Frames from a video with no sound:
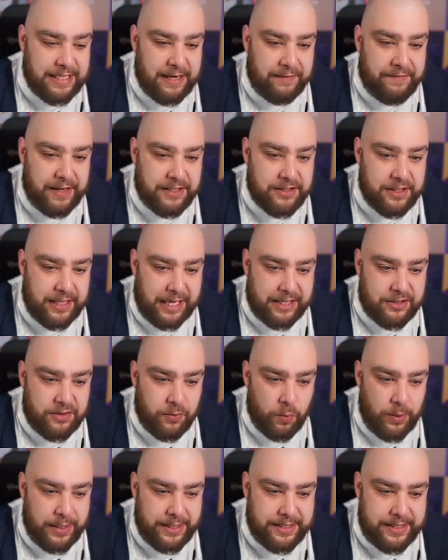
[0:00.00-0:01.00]
I think he's going to get some
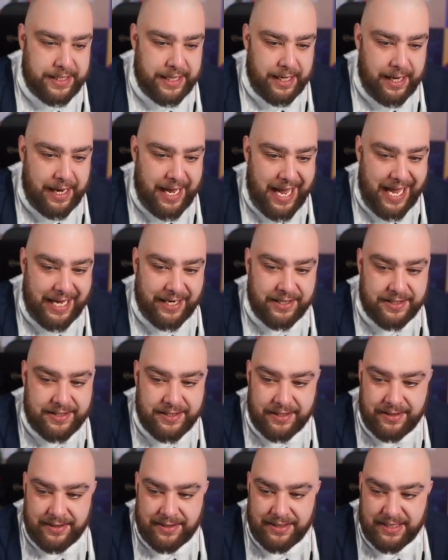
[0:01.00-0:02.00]
wins here.
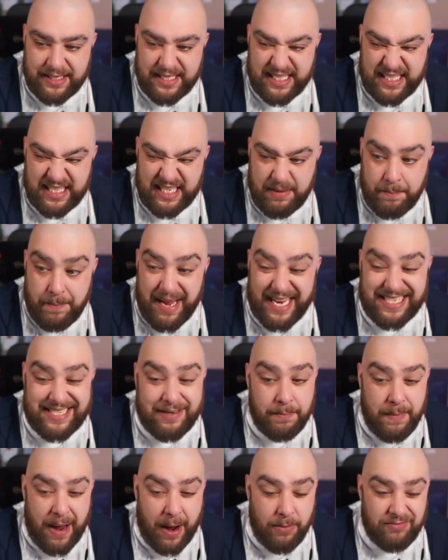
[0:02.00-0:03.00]
Ederson. Mason
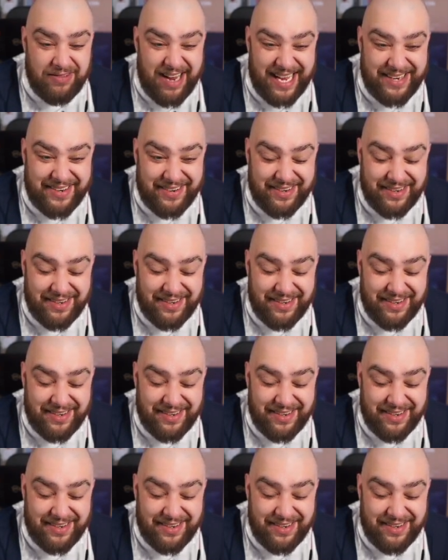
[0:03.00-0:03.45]
Mount red.